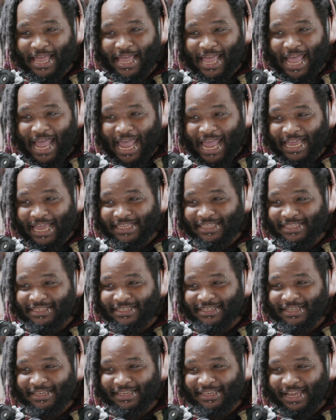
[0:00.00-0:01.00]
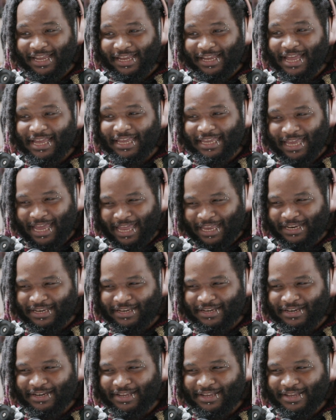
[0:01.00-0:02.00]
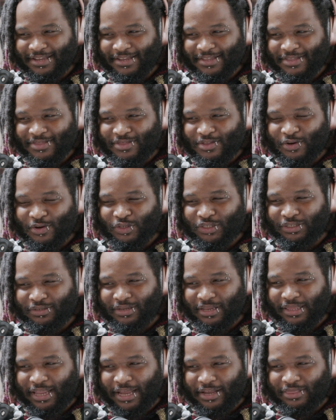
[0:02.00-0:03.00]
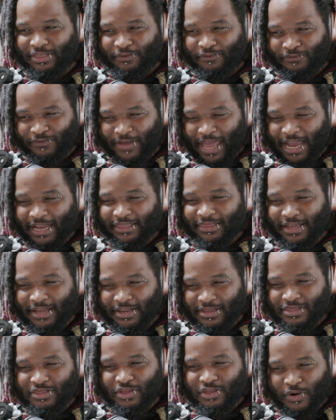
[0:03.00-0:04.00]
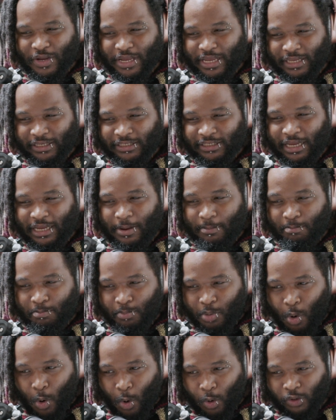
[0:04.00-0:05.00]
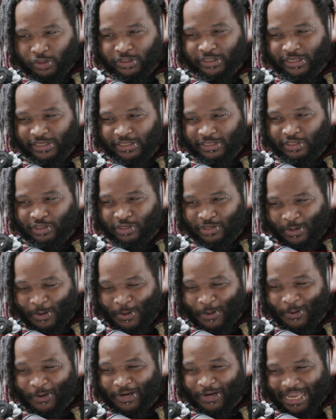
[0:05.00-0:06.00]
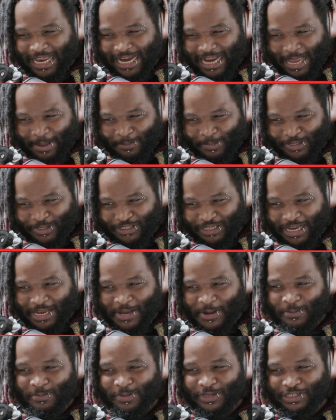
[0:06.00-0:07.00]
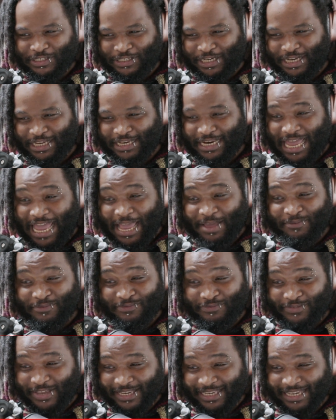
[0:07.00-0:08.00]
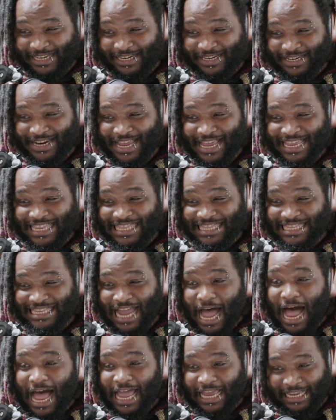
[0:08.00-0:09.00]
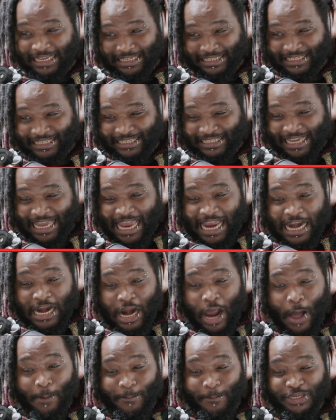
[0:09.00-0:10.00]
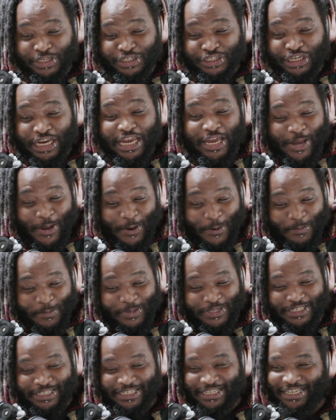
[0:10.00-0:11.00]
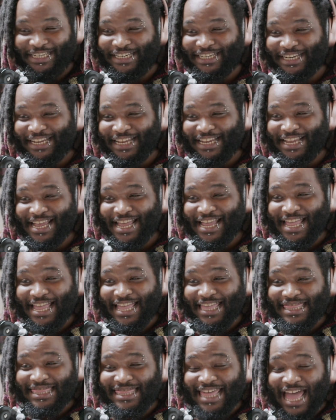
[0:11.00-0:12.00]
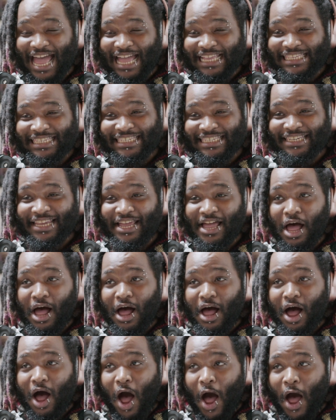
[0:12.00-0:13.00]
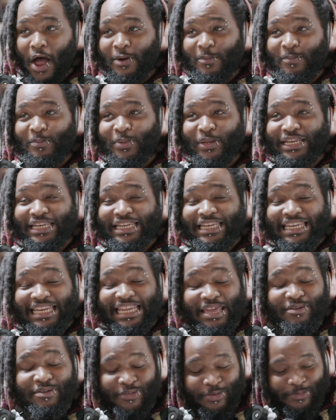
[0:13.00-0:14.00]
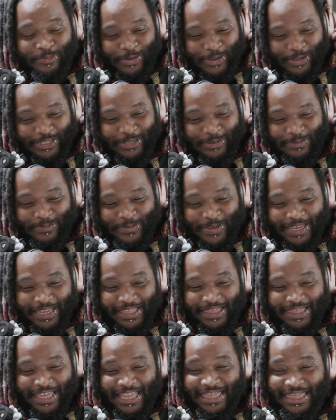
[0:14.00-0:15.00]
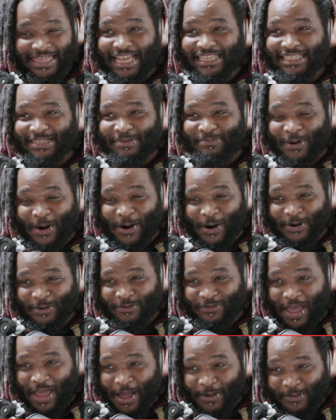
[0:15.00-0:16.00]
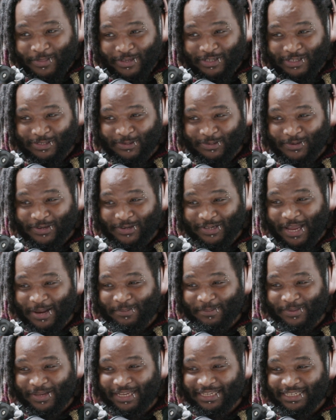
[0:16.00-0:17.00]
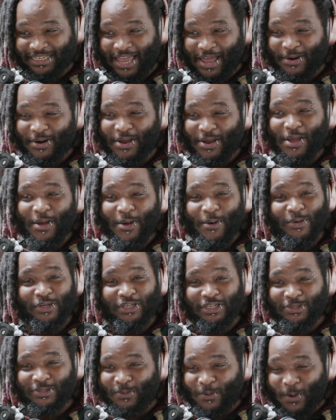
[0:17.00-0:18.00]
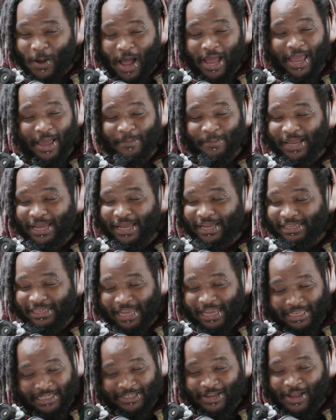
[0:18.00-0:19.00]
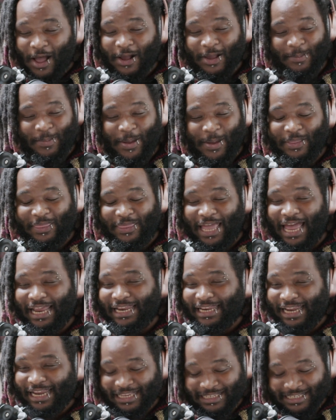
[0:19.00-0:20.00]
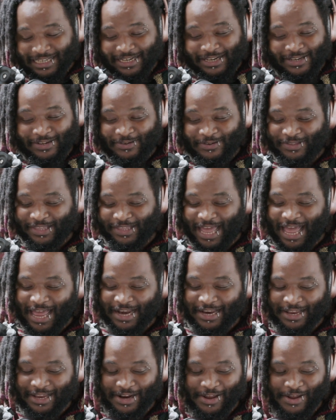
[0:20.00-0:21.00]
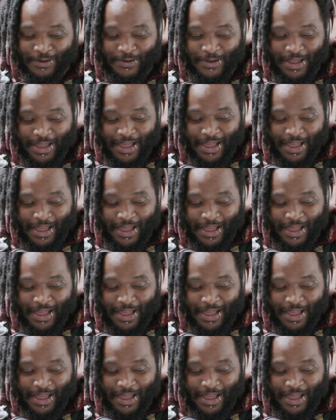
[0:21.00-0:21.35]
And, like, again, there's, like, the fact that there is important lore in a pachinko machine. A villain dies in a pachinko machine. That's unbelievable to me that that's a part of how this storyline plays out, which is why I'm like, let's talk about that. Let's include that, you know?